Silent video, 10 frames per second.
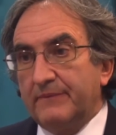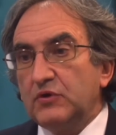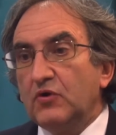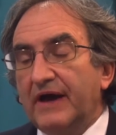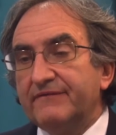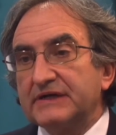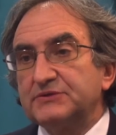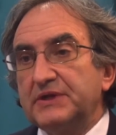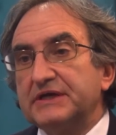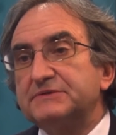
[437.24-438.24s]
You have
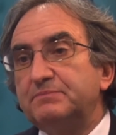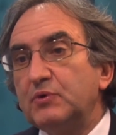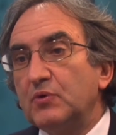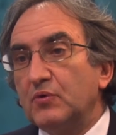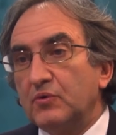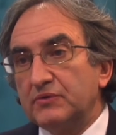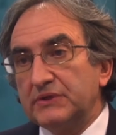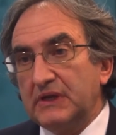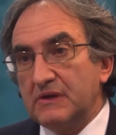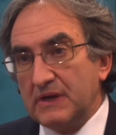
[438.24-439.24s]
actually explored
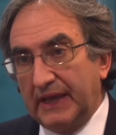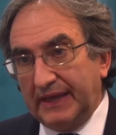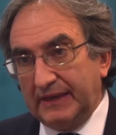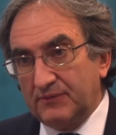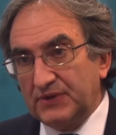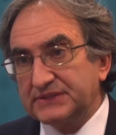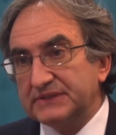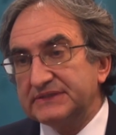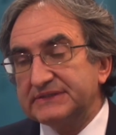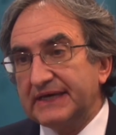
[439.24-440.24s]
in a
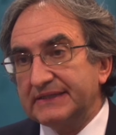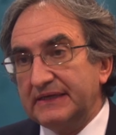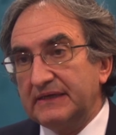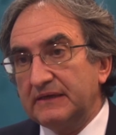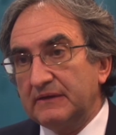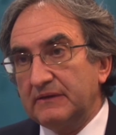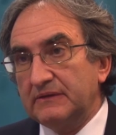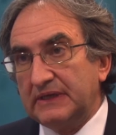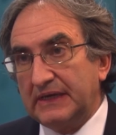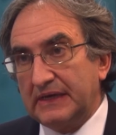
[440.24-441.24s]
recent study
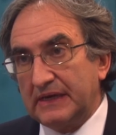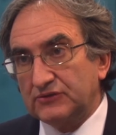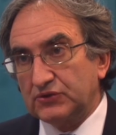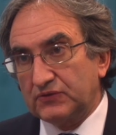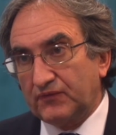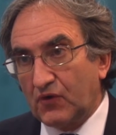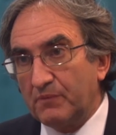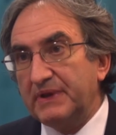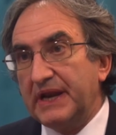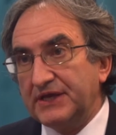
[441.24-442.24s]
the sort of
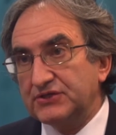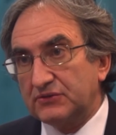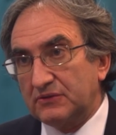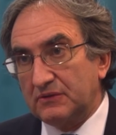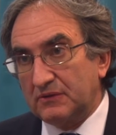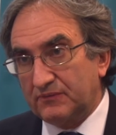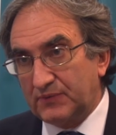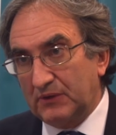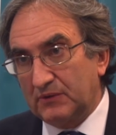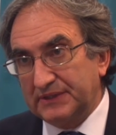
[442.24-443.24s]
combination of
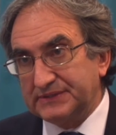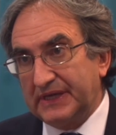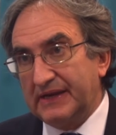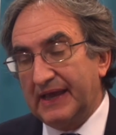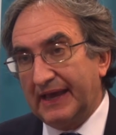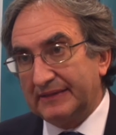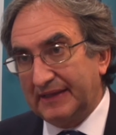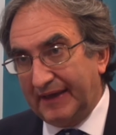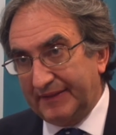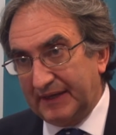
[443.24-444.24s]
ranolazine and
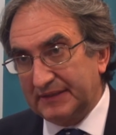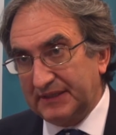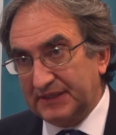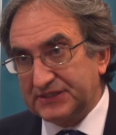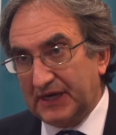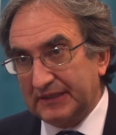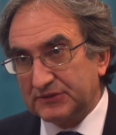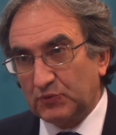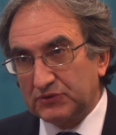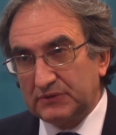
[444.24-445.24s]
other anti-anginals.
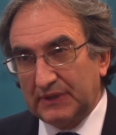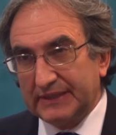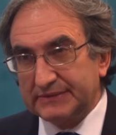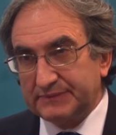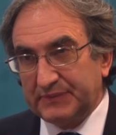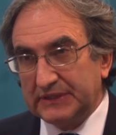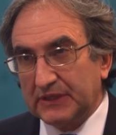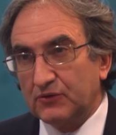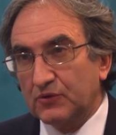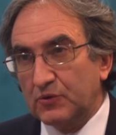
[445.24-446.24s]
What has been the
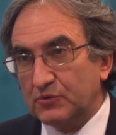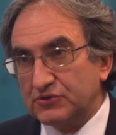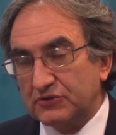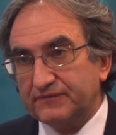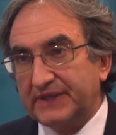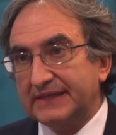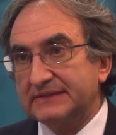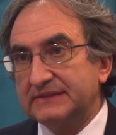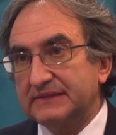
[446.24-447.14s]
conclusion of that